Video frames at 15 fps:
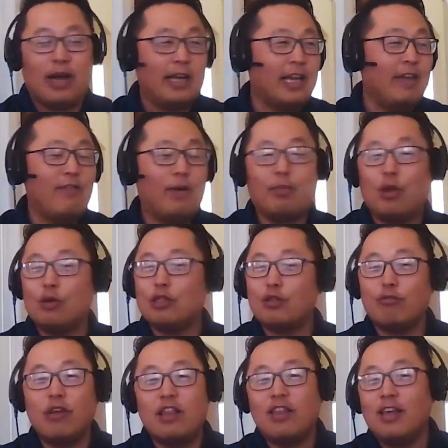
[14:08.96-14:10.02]
I gave up those
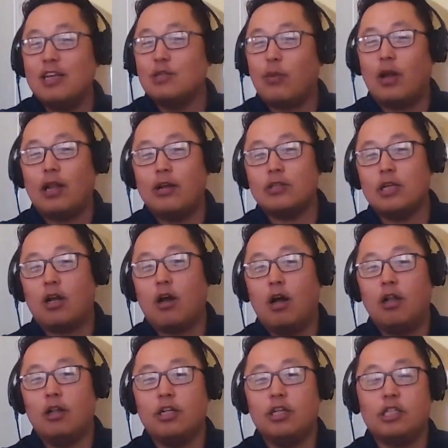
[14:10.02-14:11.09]
three things while I was in
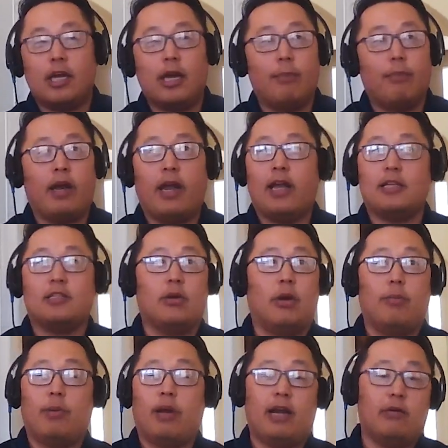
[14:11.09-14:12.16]
college, but
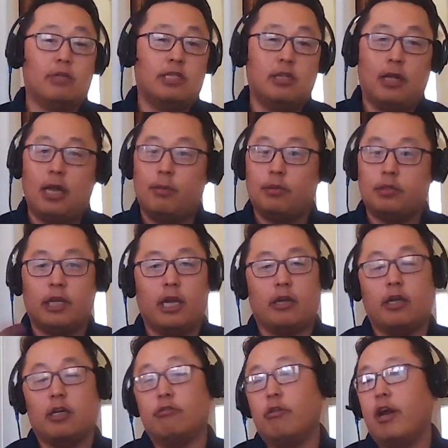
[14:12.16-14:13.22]
I was still able to get
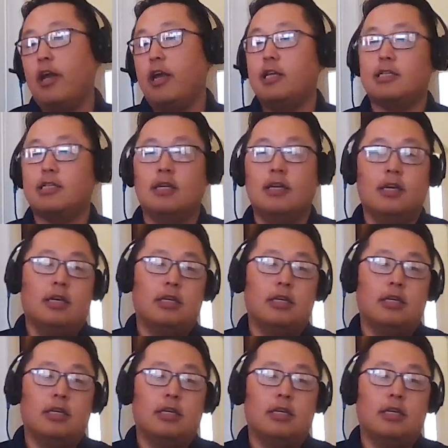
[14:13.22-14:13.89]
good grades,